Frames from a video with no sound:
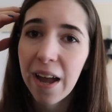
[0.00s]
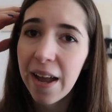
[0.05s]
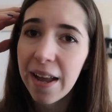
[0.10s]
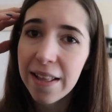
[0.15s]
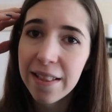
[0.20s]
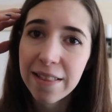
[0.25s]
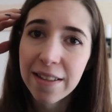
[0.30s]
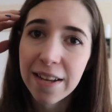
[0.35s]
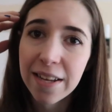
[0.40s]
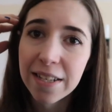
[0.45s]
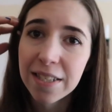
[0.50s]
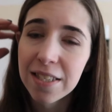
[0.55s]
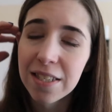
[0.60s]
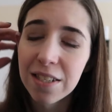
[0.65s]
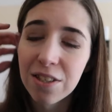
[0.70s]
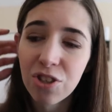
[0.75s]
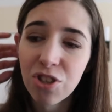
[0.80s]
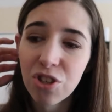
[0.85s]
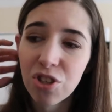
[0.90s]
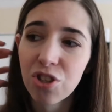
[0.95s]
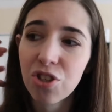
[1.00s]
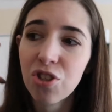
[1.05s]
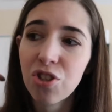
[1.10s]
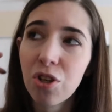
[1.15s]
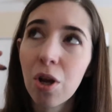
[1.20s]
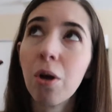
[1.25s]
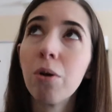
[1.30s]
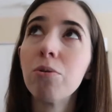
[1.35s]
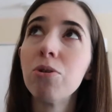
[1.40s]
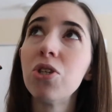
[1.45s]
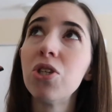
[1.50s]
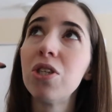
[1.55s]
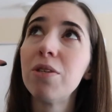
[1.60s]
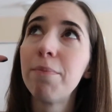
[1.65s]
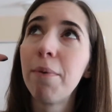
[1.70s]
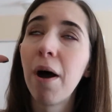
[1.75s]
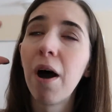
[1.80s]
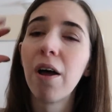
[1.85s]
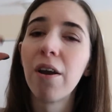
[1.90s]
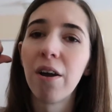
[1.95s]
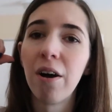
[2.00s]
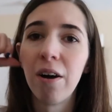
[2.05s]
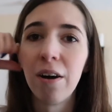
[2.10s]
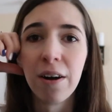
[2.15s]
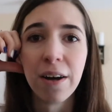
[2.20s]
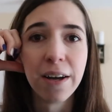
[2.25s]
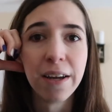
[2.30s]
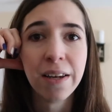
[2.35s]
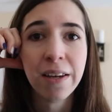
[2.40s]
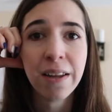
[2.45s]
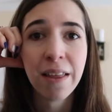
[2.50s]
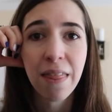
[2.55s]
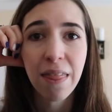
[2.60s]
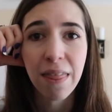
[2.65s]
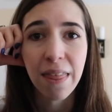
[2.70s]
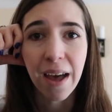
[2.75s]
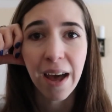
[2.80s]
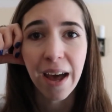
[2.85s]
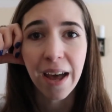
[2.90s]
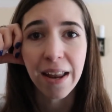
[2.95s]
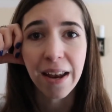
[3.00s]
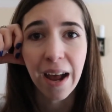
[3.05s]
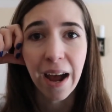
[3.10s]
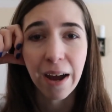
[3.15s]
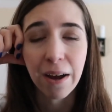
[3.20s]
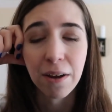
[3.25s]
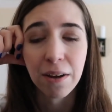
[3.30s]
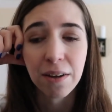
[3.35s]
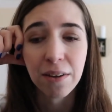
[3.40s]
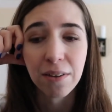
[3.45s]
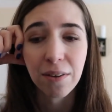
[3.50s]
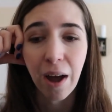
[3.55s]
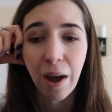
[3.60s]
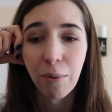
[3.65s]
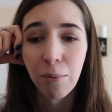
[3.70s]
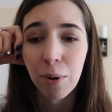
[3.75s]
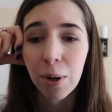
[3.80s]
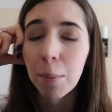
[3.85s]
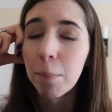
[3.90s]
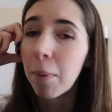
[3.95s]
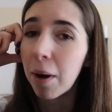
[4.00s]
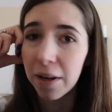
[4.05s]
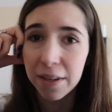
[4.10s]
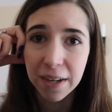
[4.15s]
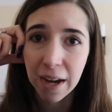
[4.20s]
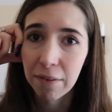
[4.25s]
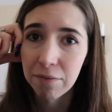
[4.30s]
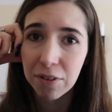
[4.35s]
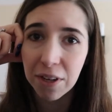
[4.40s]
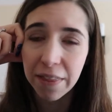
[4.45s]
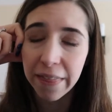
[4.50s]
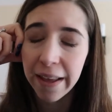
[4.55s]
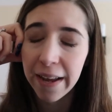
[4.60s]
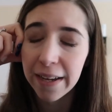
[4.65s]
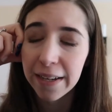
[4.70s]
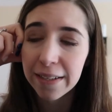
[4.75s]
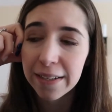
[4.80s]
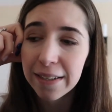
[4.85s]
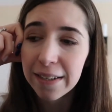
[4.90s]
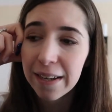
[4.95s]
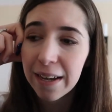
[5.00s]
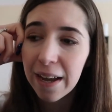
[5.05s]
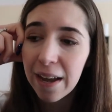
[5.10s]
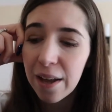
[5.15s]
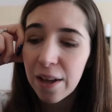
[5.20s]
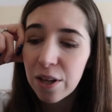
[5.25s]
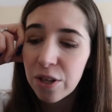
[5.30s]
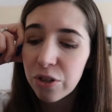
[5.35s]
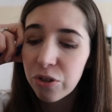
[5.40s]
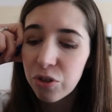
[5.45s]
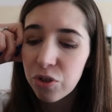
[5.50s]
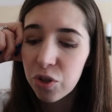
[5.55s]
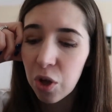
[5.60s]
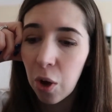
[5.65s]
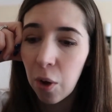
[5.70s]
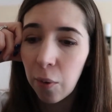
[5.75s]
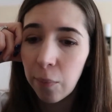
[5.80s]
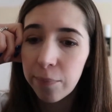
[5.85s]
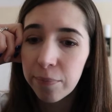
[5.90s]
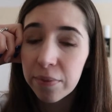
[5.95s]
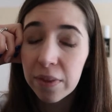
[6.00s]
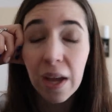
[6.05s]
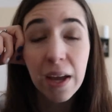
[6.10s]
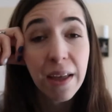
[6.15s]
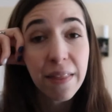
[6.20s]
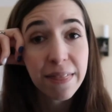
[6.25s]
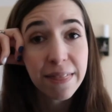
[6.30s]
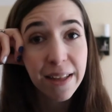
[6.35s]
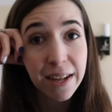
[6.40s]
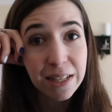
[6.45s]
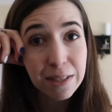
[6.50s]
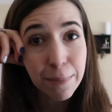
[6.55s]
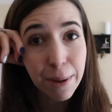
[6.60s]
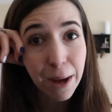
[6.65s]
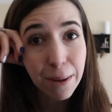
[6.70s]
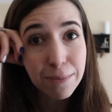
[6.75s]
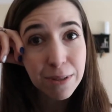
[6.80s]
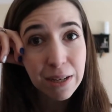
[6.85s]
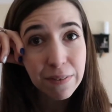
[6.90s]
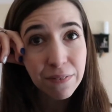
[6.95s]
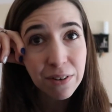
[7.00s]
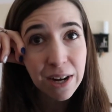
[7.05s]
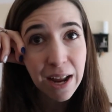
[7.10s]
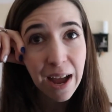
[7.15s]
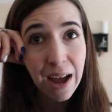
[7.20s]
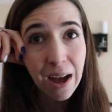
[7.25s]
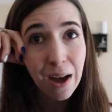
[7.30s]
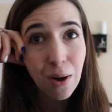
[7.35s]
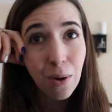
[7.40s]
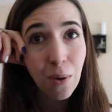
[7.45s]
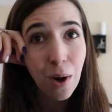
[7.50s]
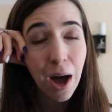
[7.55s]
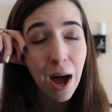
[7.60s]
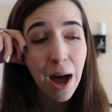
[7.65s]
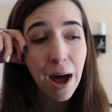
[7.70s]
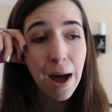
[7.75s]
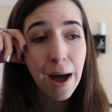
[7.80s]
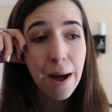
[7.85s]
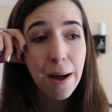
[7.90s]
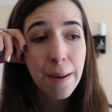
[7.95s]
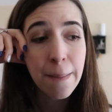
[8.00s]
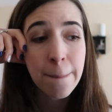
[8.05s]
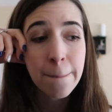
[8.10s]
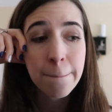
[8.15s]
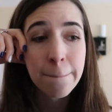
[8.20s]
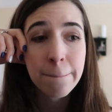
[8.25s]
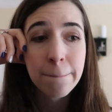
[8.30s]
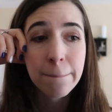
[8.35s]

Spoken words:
in this is just so spot on that I want to mark everything. So that's my update for now. I